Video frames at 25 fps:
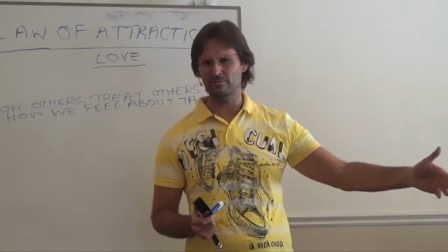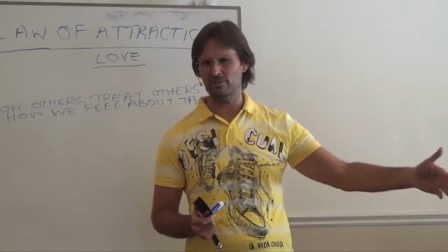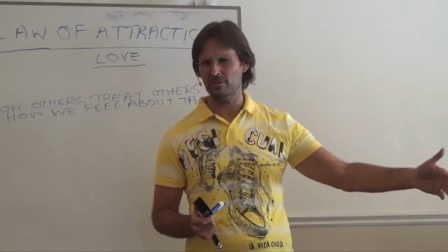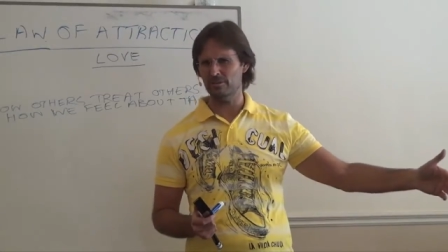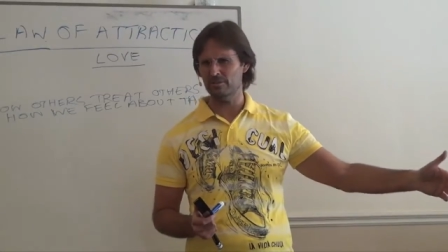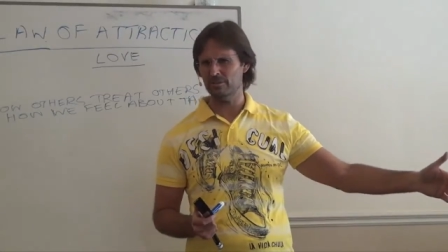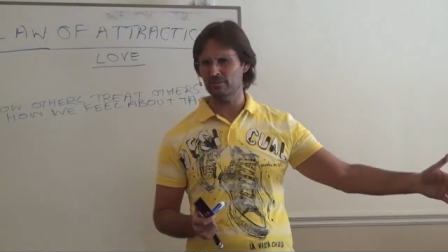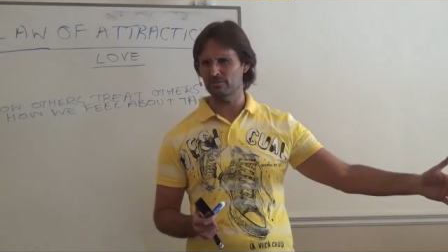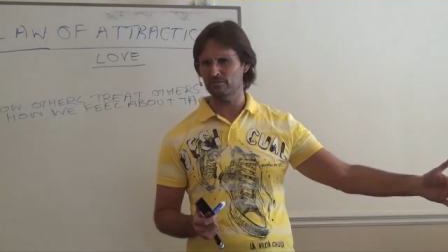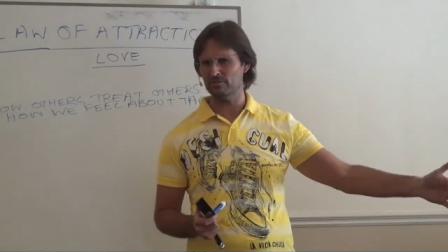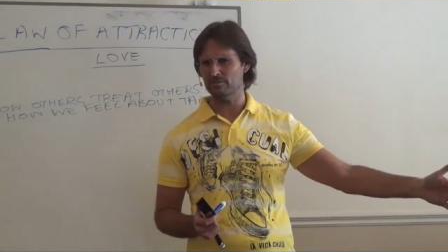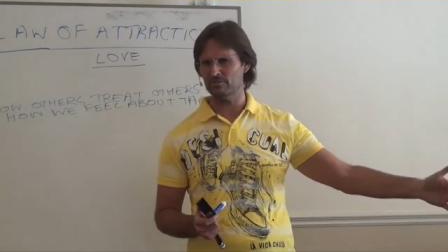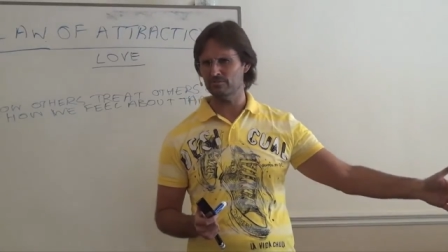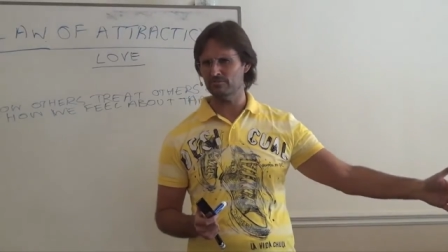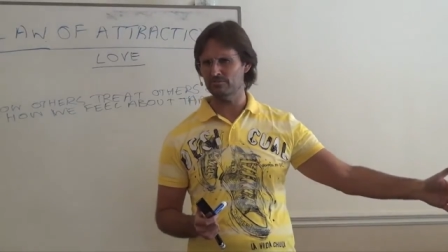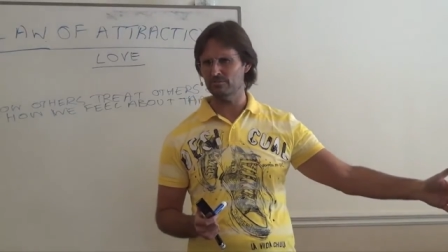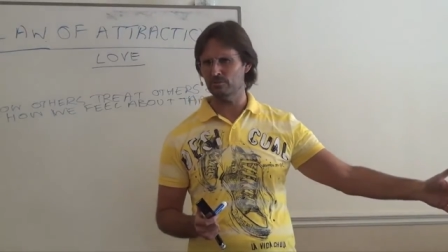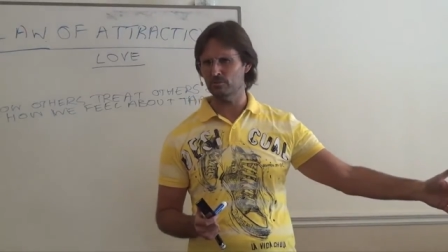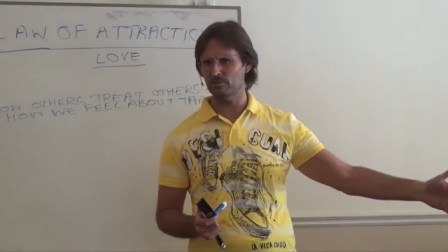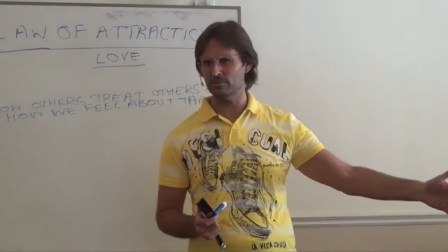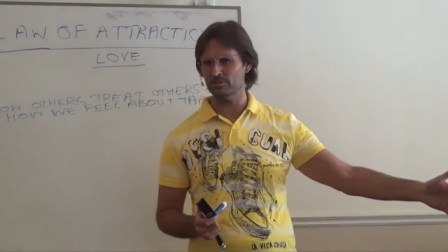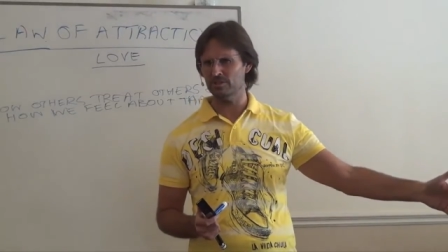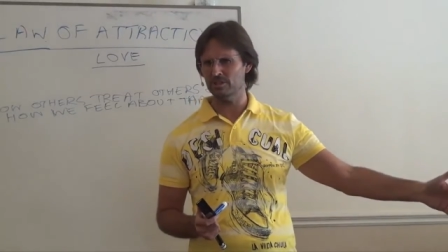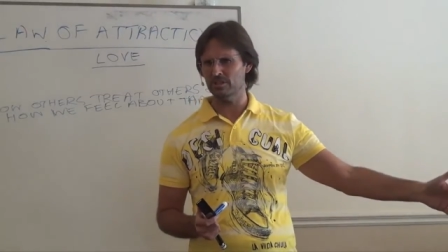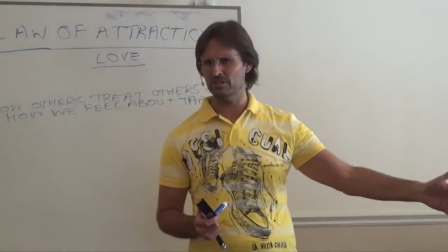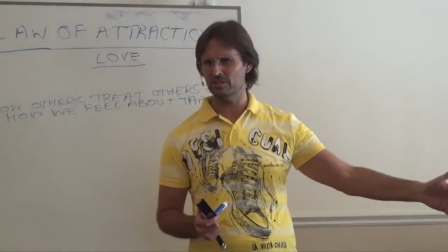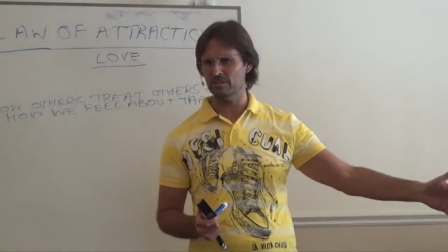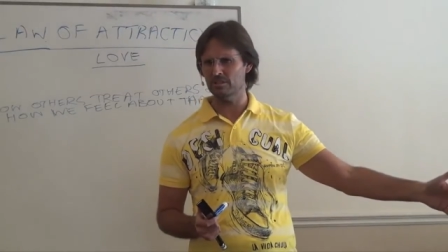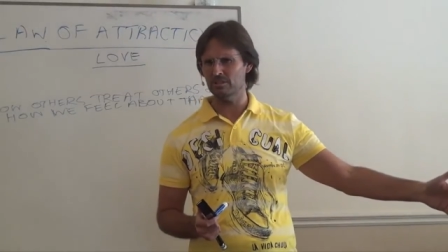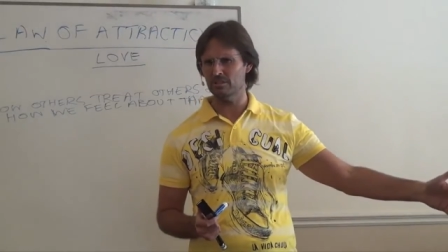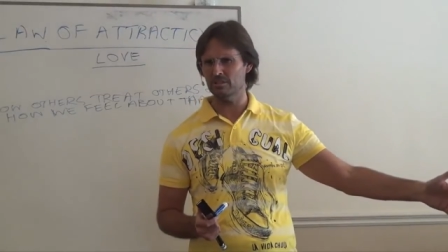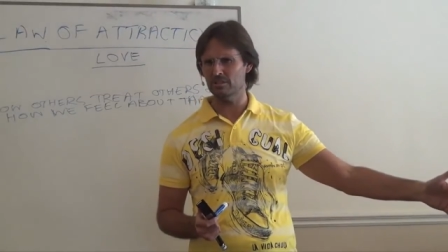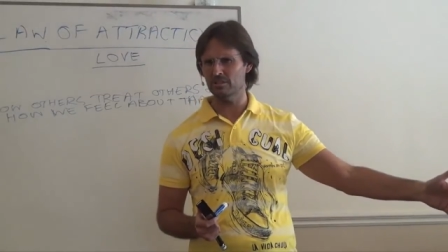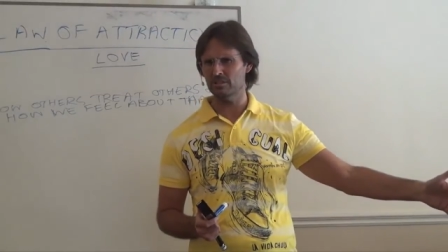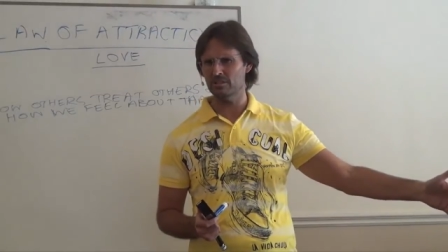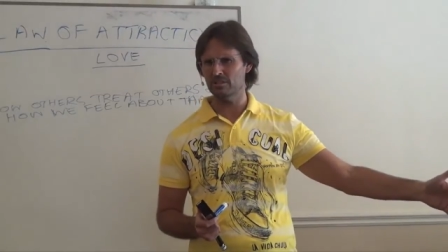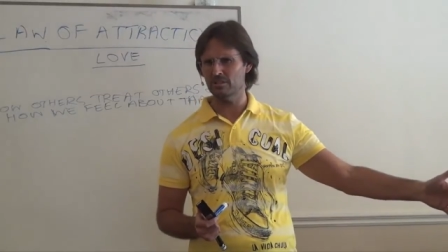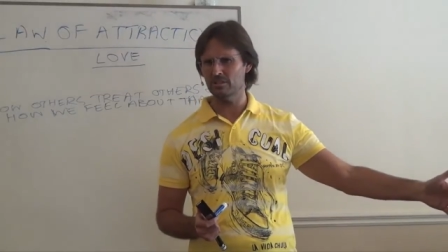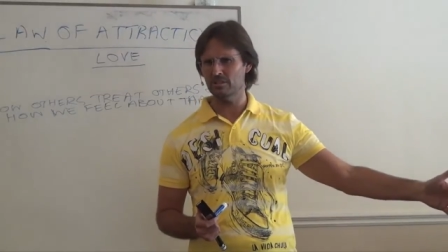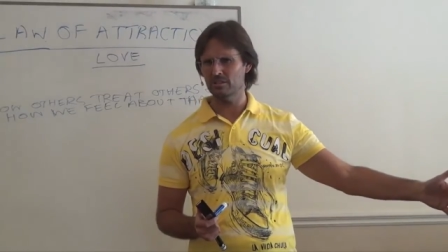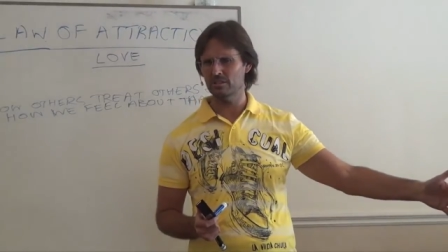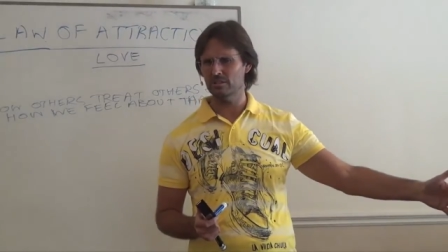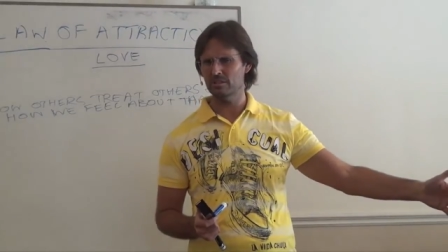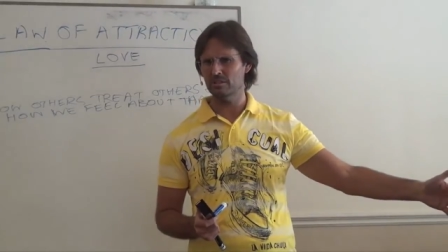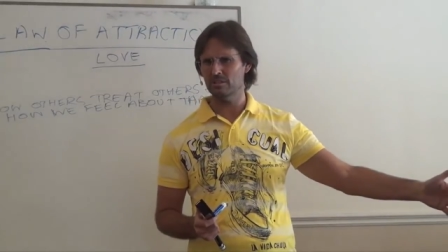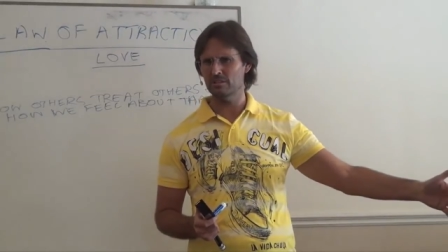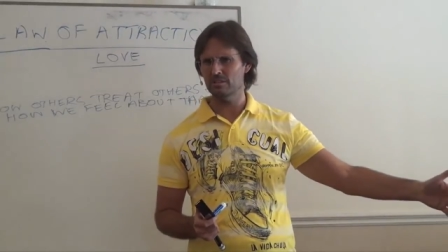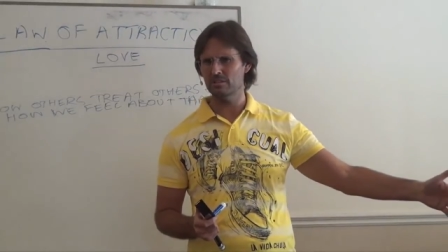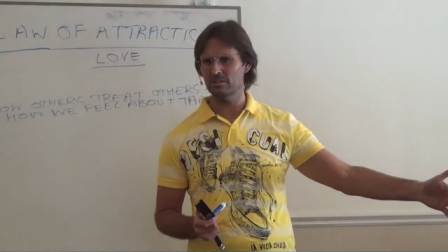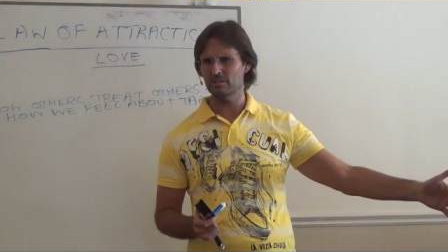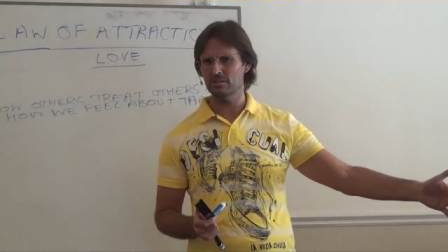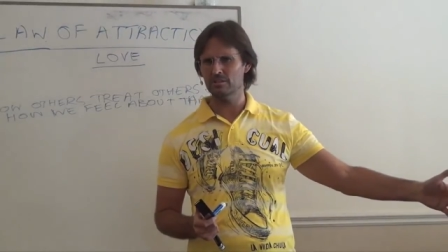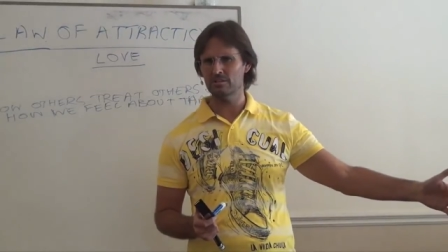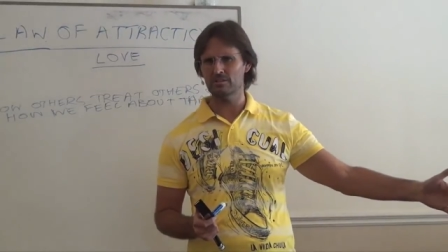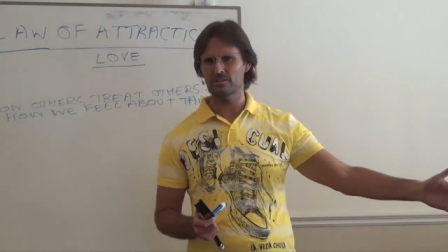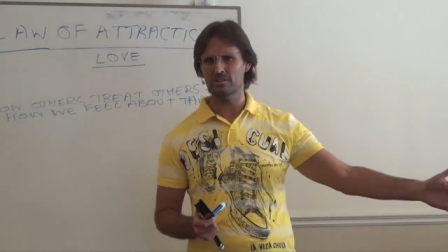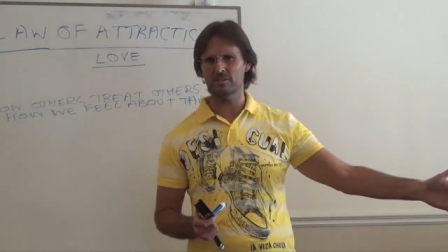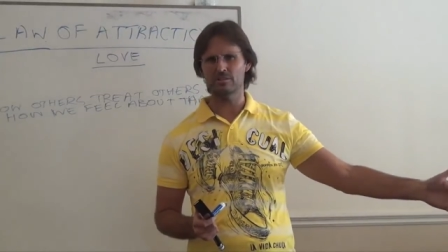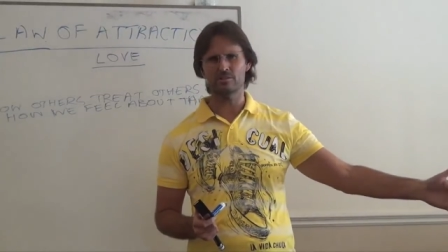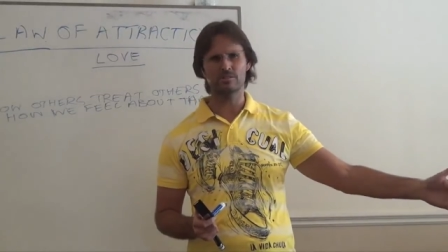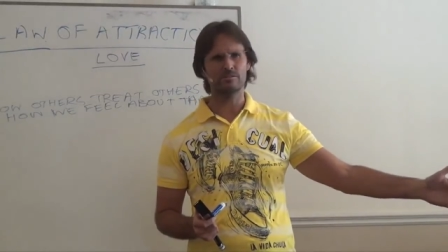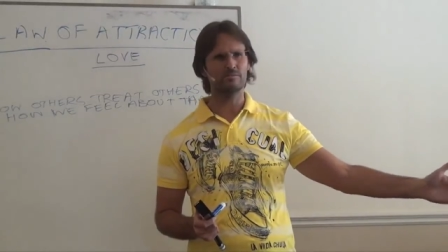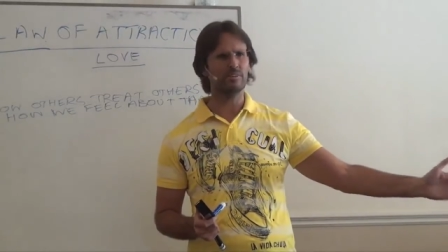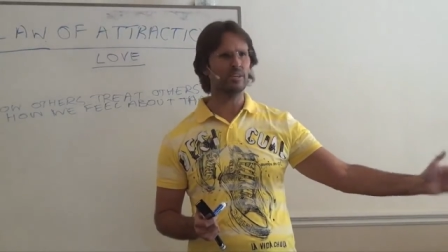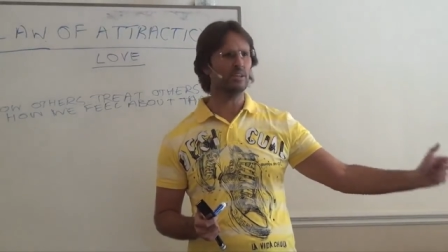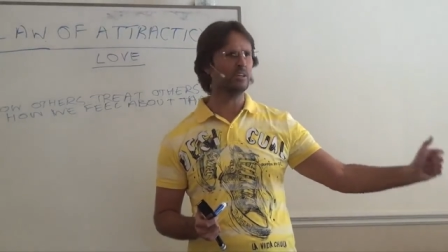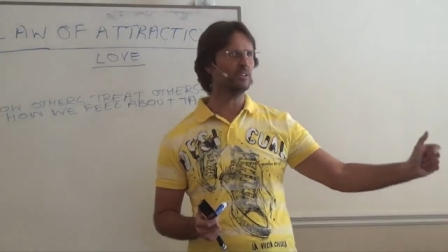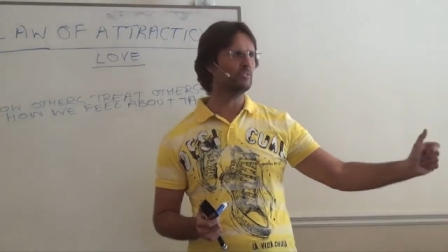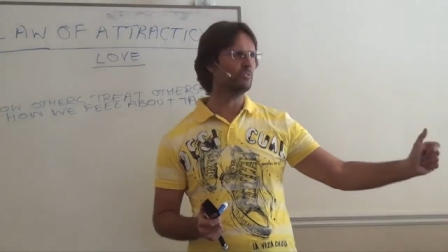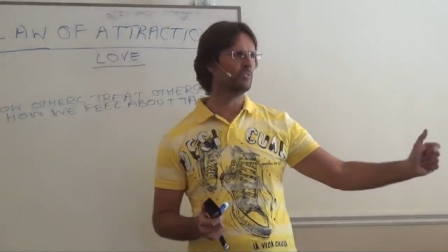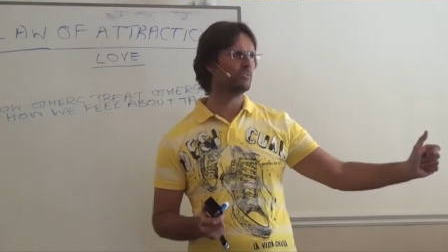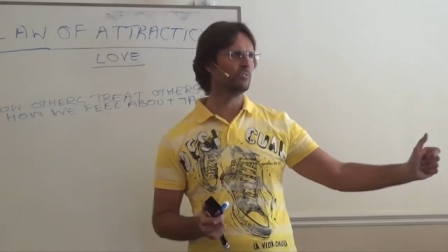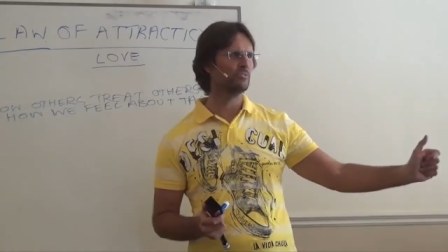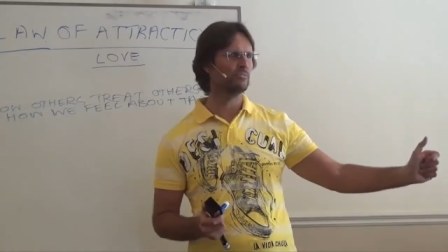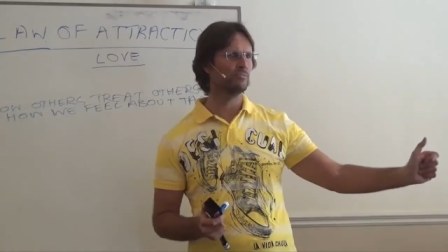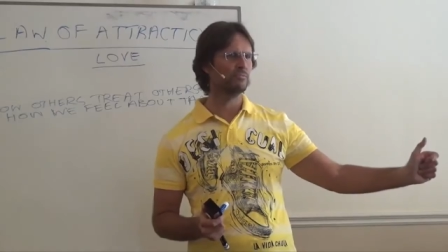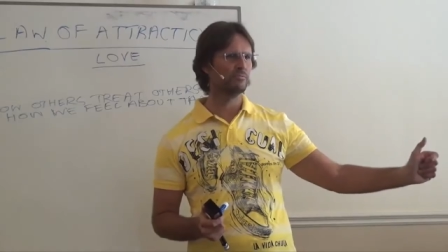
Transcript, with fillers: I think it was 14 years of age.